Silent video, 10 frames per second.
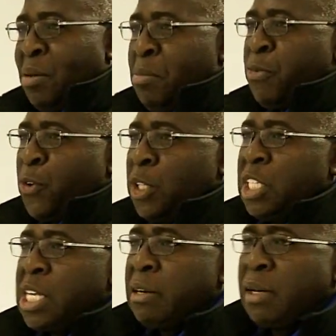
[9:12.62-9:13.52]
Before the
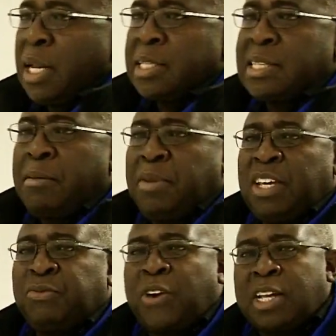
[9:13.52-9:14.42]
General
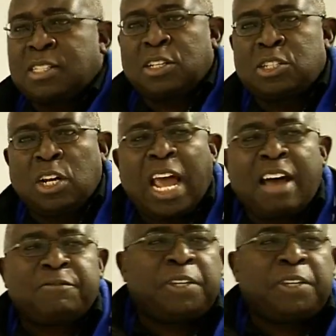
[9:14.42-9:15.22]
Assembly, France does not have